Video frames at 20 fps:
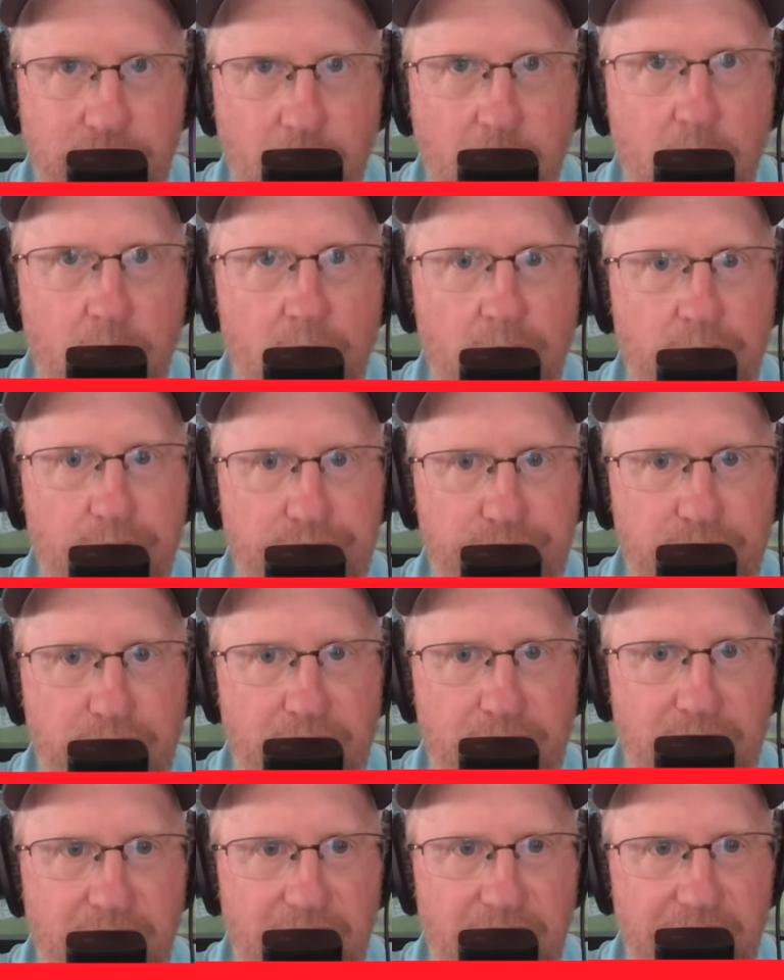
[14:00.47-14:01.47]
so
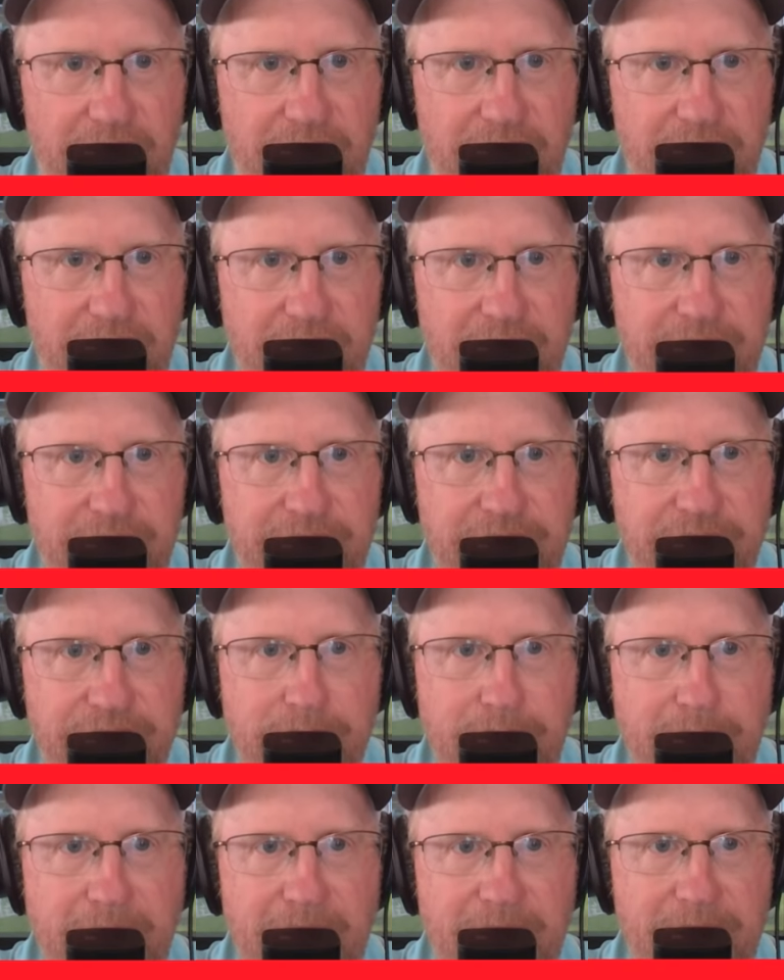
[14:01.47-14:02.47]
far.
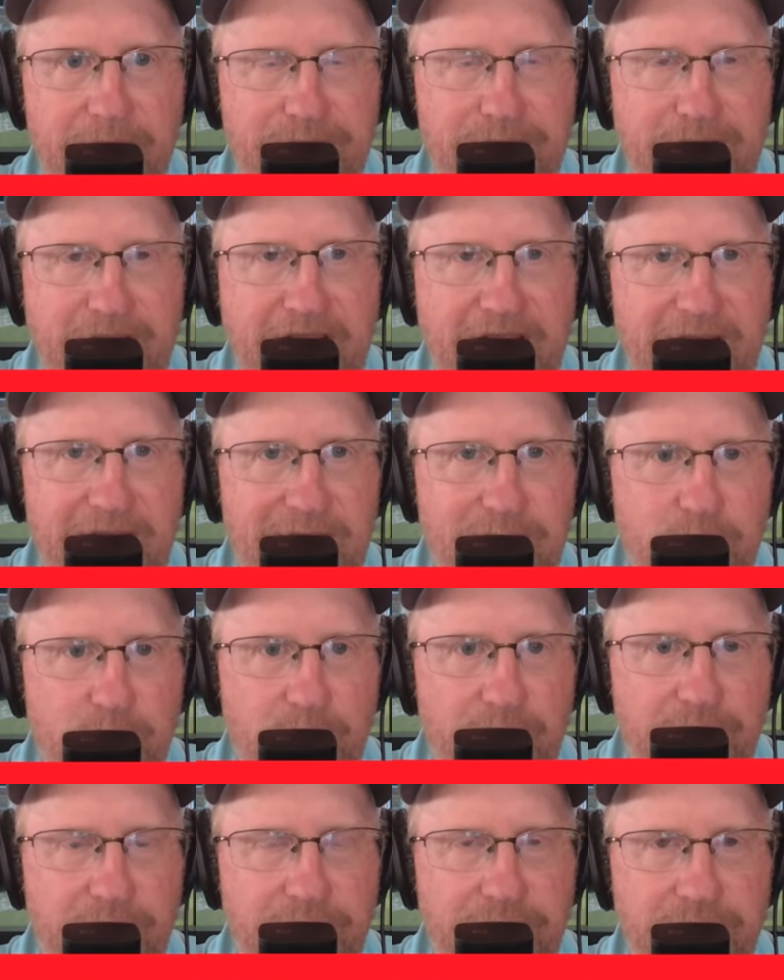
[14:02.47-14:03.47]
Never mind the fact
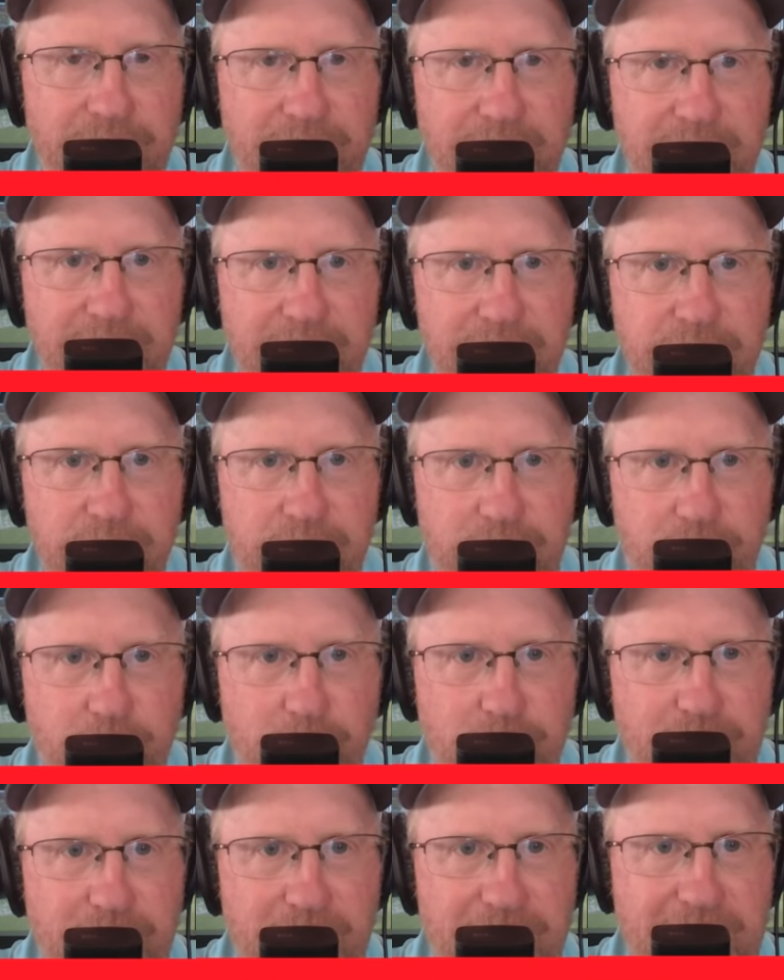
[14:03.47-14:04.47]
with
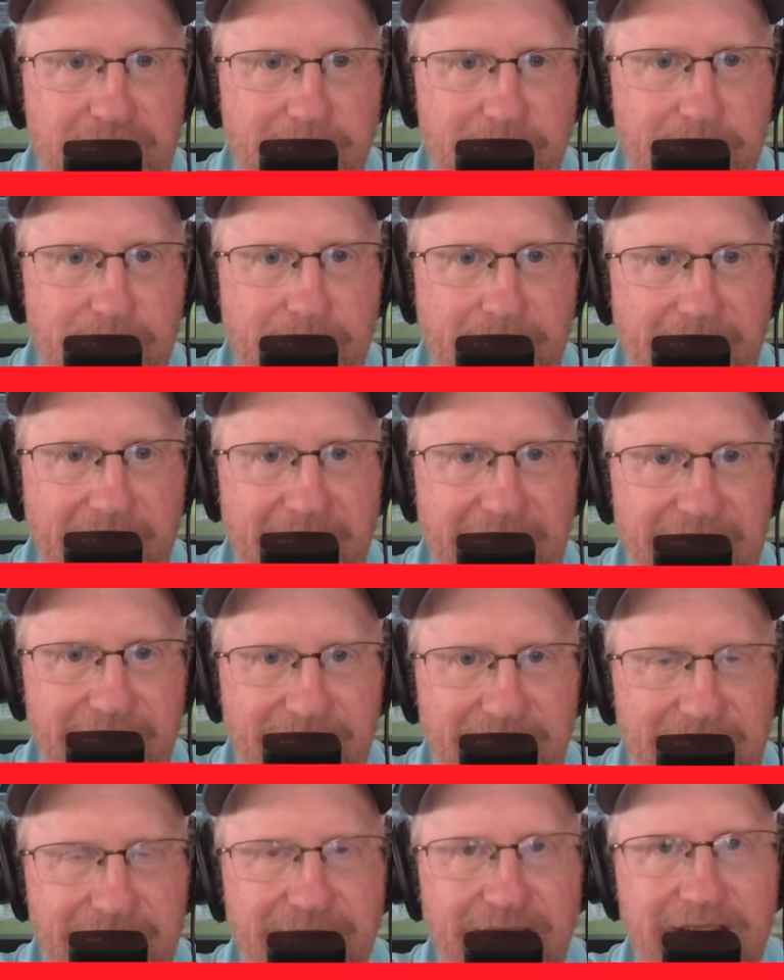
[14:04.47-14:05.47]
Nichushkin coming back,
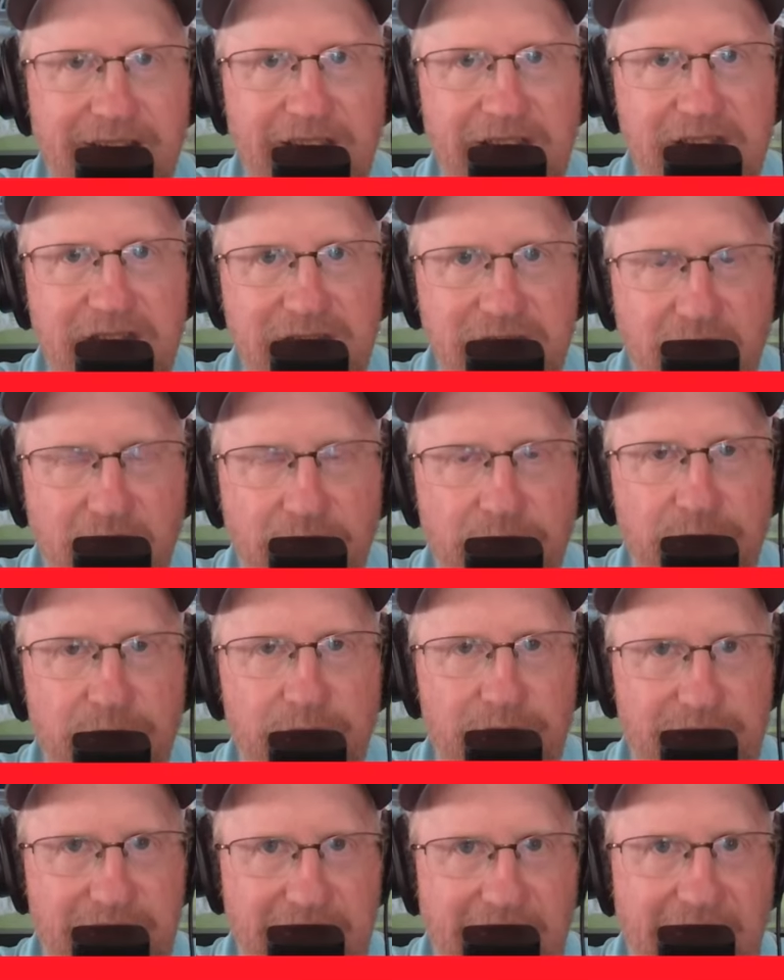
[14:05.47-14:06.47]
that's like
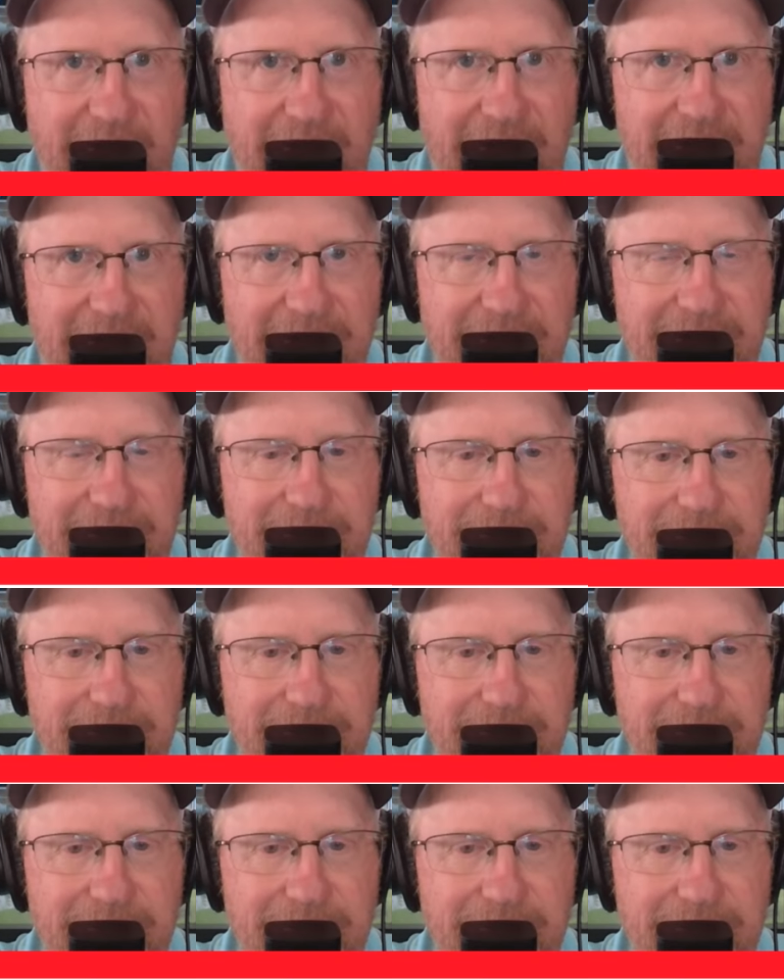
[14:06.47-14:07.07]
another guy.